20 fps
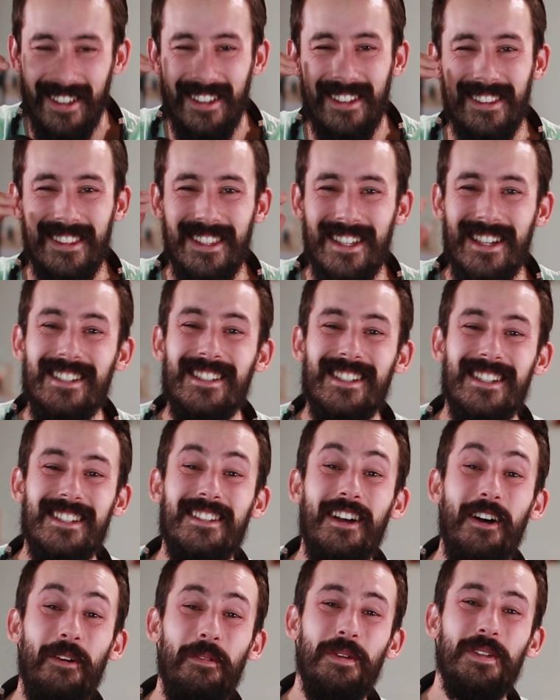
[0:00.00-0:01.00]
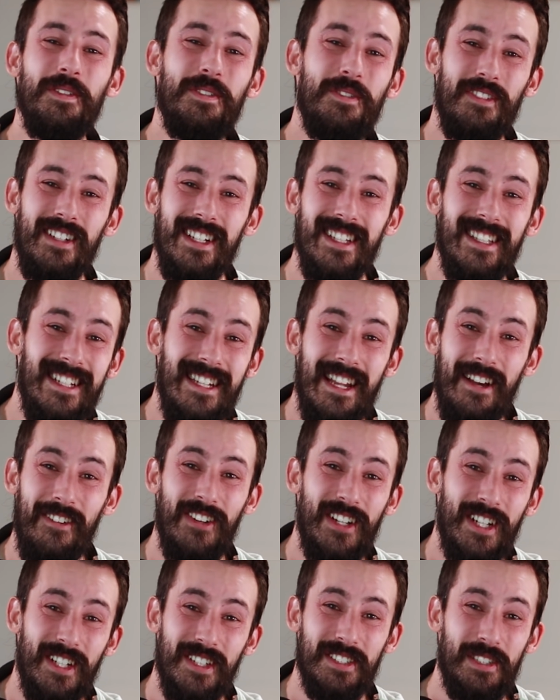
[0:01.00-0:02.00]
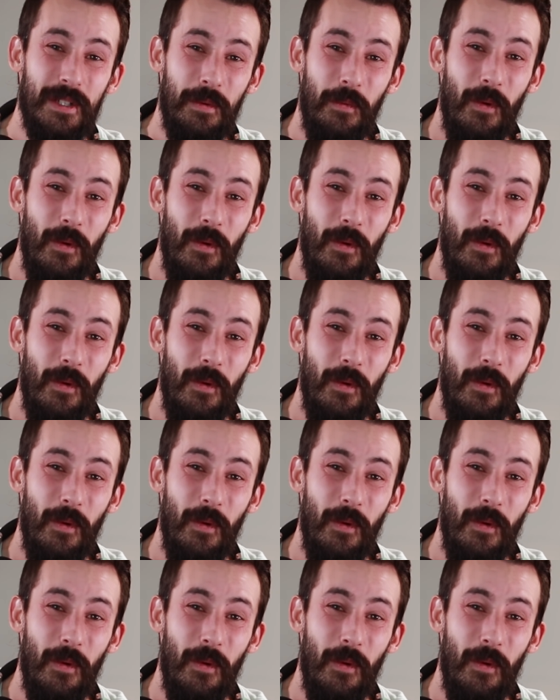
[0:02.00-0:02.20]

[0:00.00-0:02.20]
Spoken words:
This is almost really difficult to